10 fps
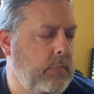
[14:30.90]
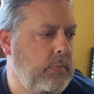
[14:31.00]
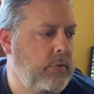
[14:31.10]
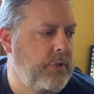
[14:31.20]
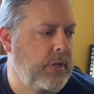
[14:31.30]

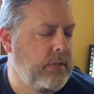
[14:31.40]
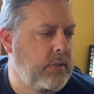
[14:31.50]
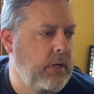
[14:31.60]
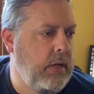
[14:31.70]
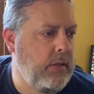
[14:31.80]
Just
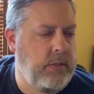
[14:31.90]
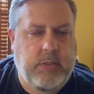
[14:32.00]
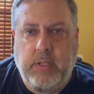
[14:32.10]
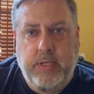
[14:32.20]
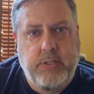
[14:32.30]
to
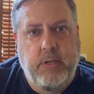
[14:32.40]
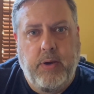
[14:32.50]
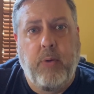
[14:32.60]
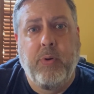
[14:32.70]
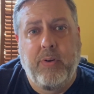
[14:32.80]
let you know,
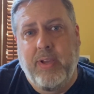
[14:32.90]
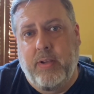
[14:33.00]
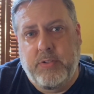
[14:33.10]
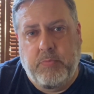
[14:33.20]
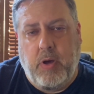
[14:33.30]
I will get a
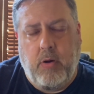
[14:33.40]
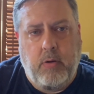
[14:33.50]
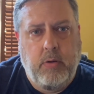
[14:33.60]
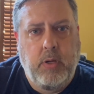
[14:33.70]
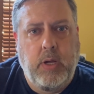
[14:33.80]

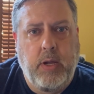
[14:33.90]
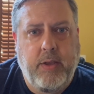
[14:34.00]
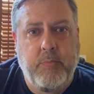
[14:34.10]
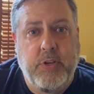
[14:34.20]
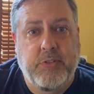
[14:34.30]
small
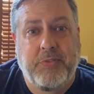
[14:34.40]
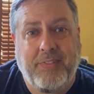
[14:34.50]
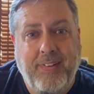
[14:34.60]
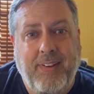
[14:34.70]
commission